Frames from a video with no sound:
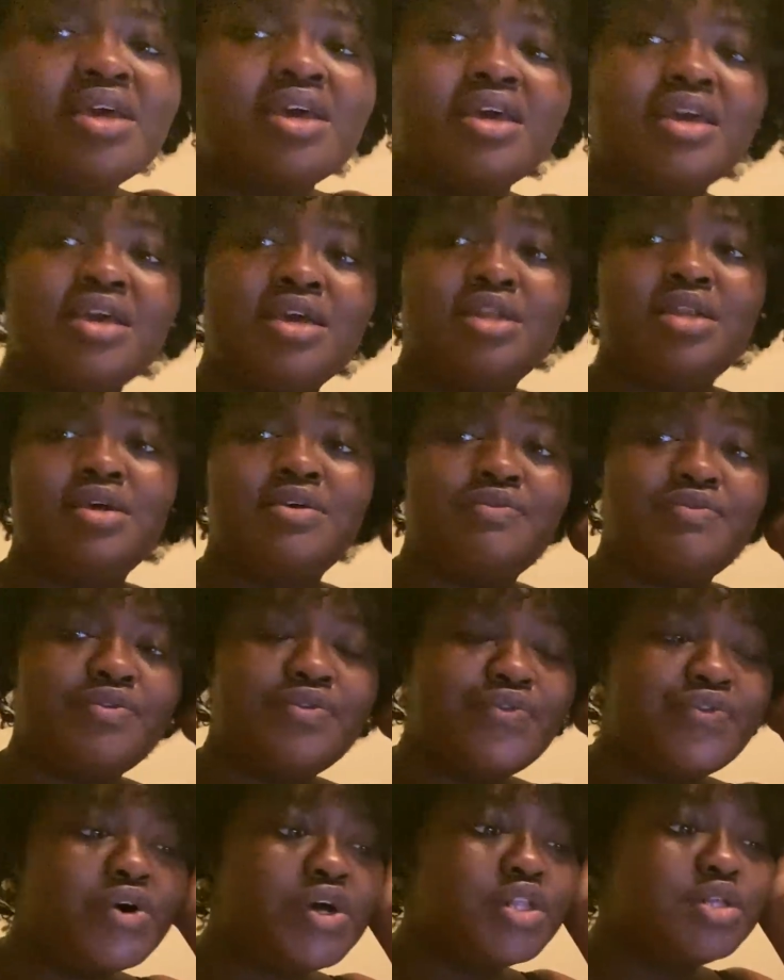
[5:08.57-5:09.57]
and if
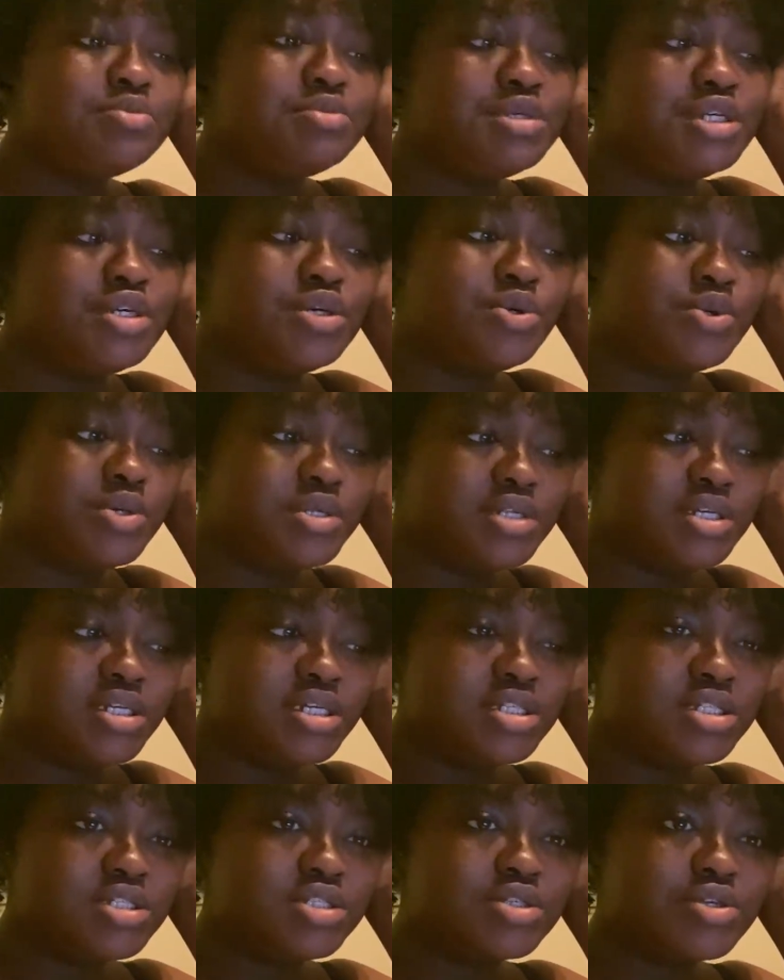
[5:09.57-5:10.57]
you follow me on
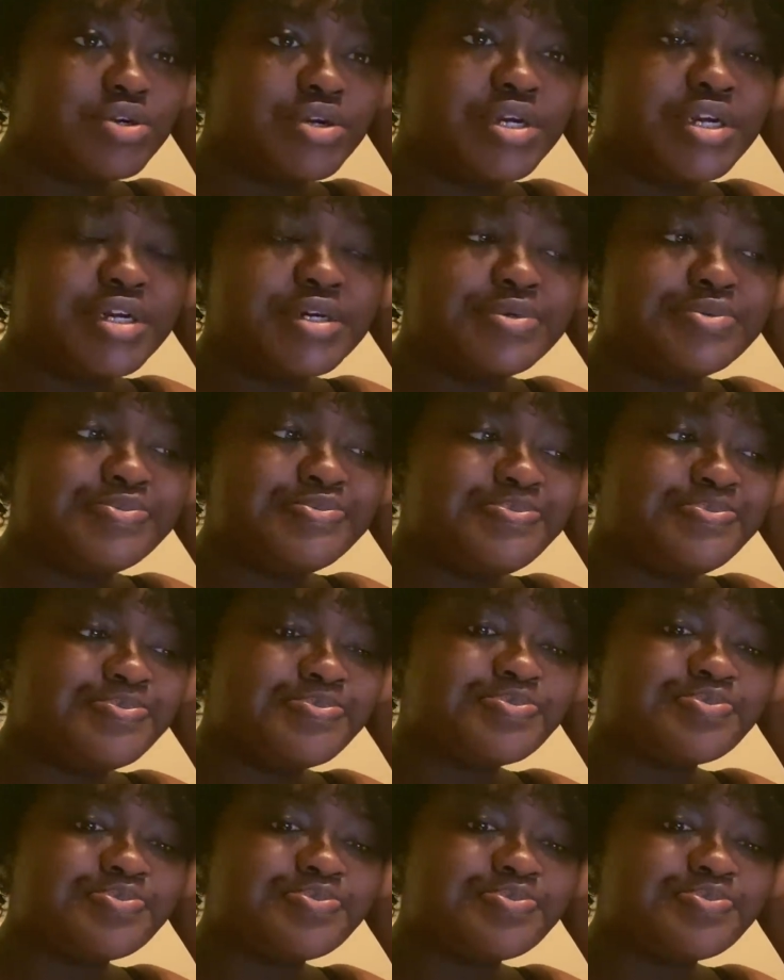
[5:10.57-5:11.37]
instagram